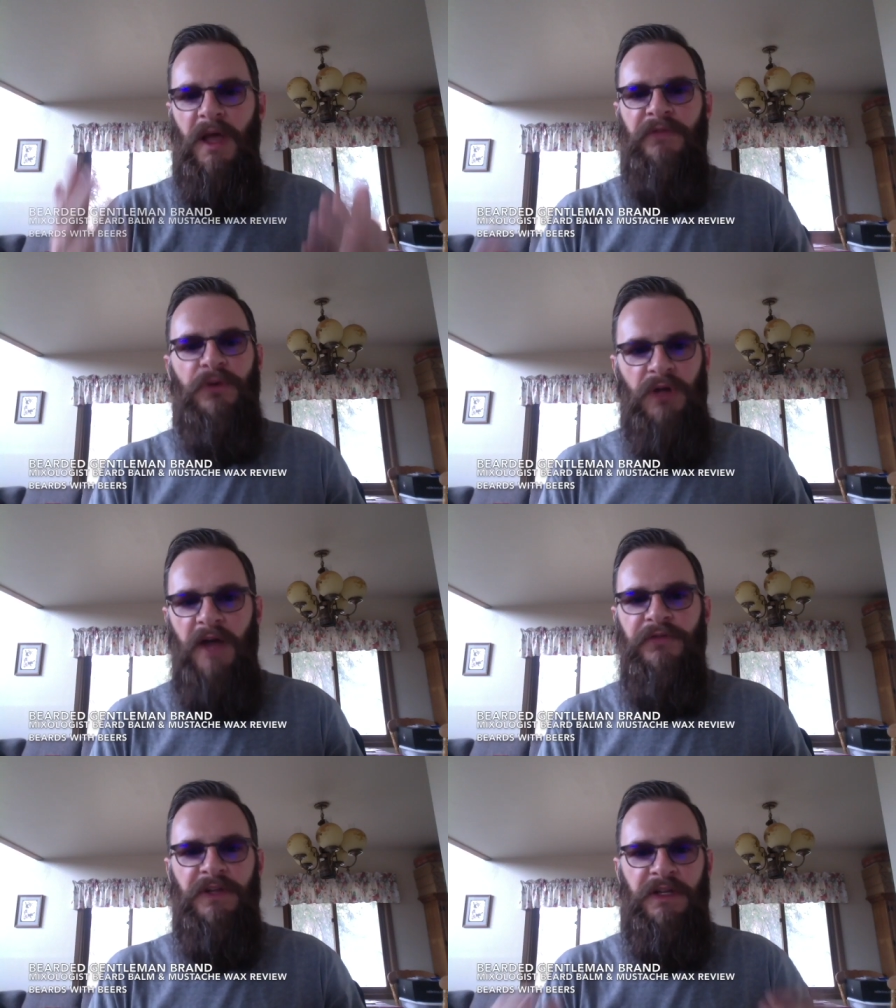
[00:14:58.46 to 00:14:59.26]
I feel
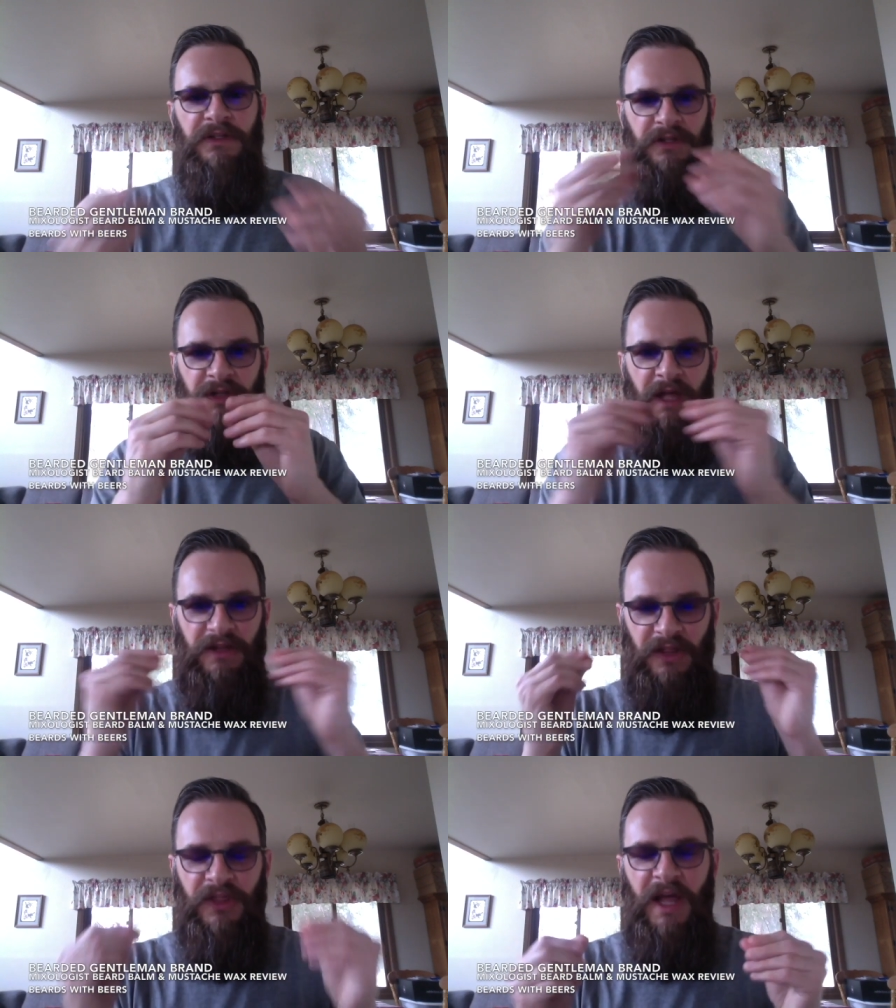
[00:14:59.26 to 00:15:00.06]
confident
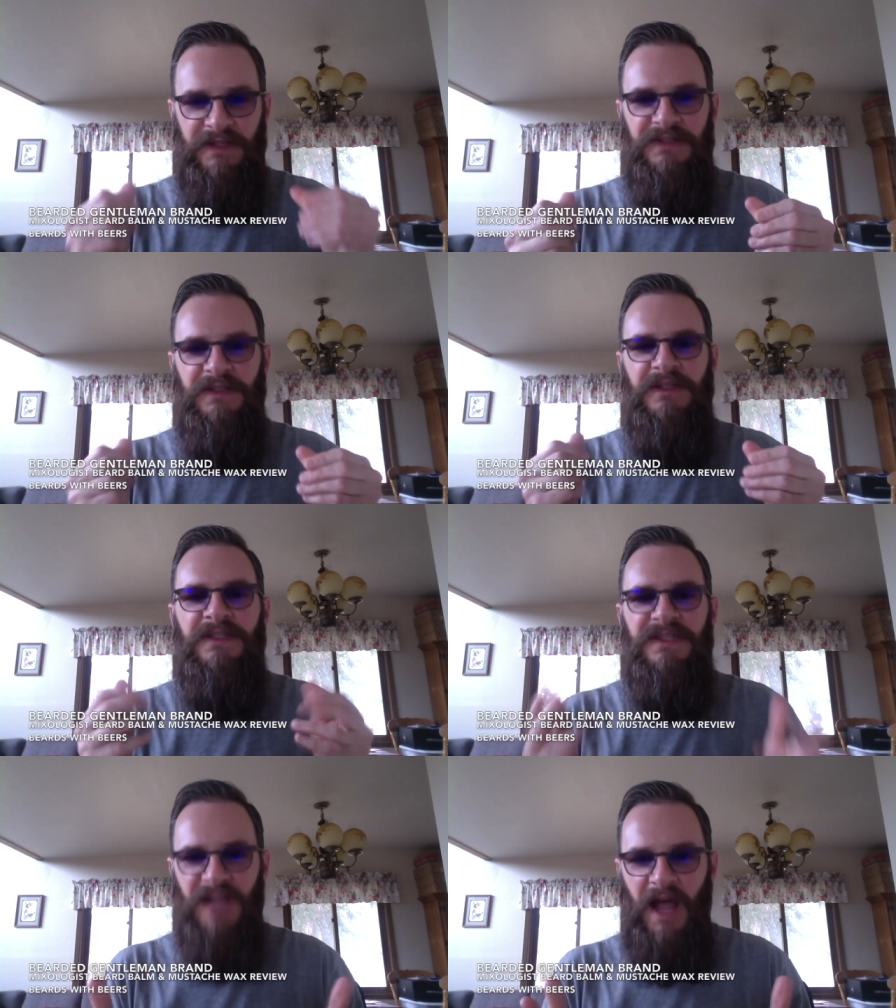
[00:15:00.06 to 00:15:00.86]
that that
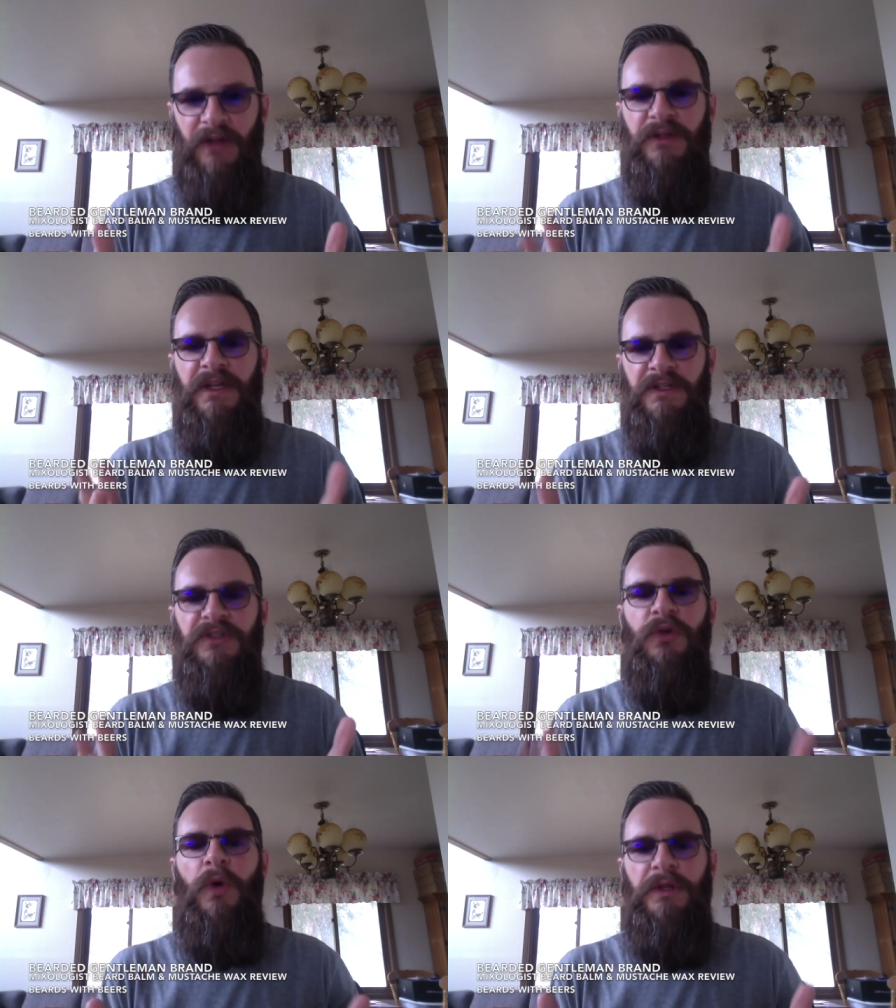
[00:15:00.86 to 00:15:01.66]
style
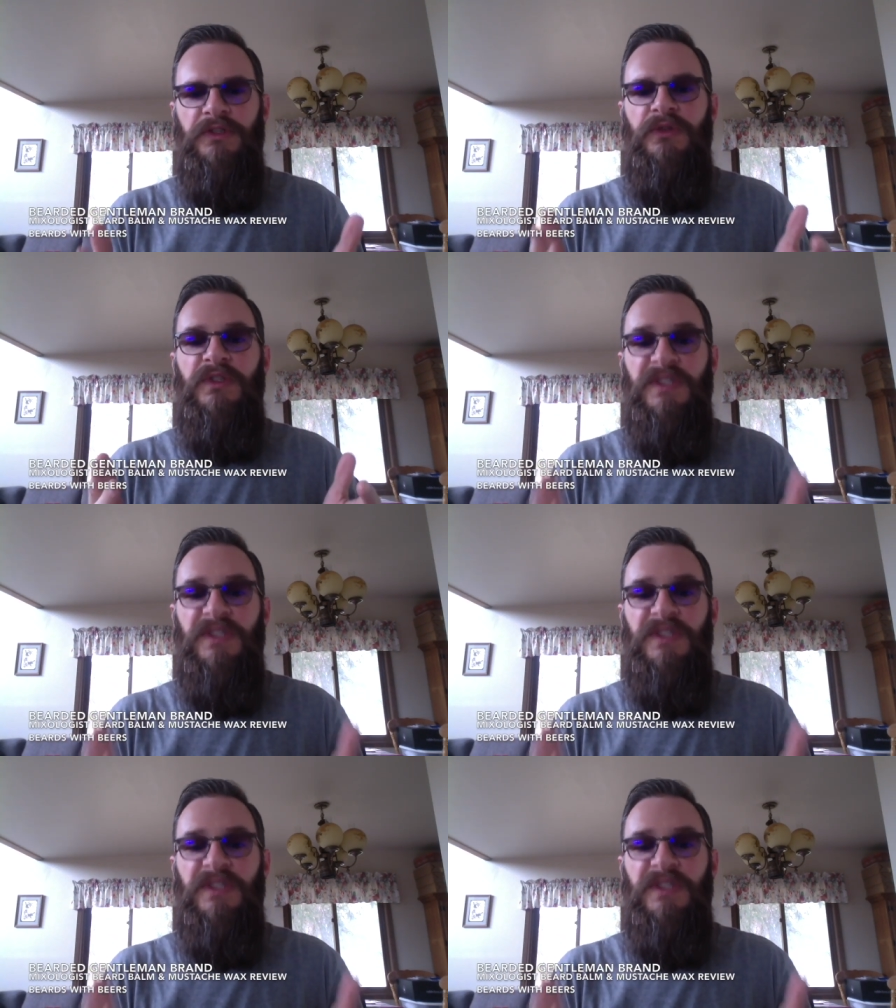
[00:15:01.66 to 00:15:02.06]
is going to